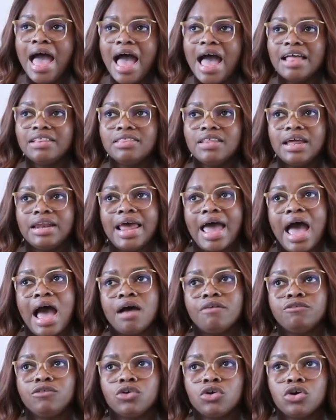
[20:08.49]
and then
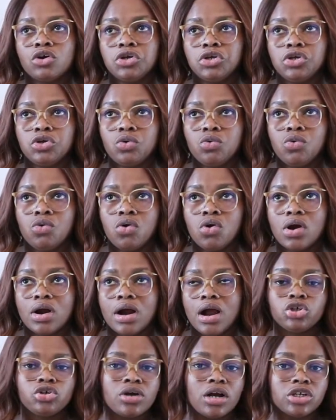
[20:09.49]
after your
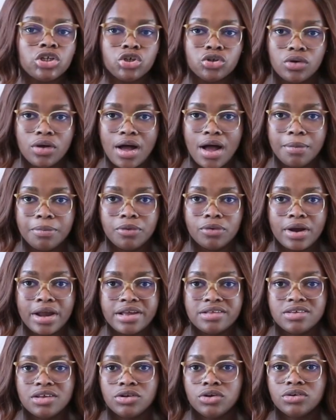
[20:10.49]
structural
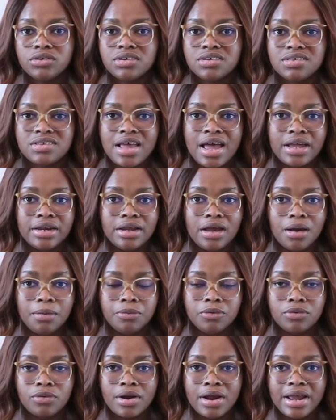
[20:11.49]
upgrades and your design
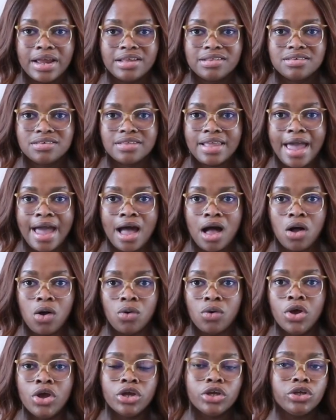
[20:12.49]
upgrades,
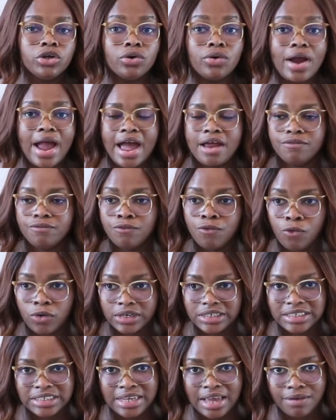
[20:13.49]
now you're at
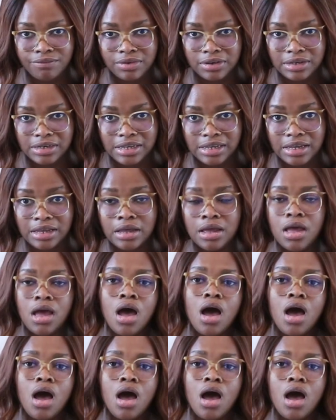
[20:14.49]
$470,000.